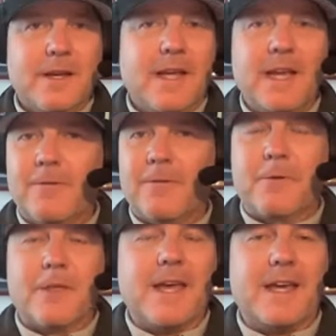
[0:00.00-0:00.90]
even for
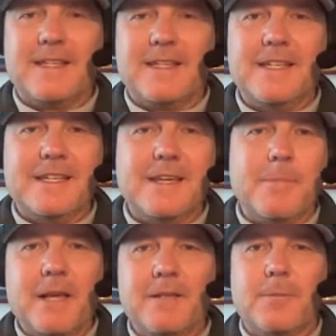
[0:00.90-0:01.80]
the SEC
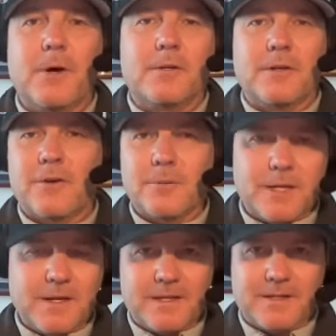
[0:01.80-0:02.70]
baseball
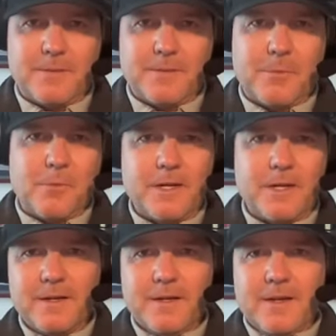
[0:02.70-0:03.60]
tournament at some point
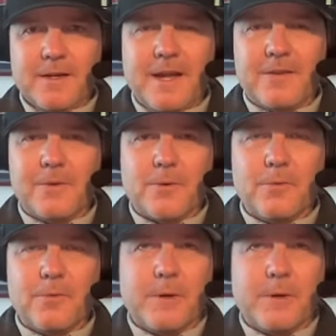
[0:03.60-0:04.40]
down the road.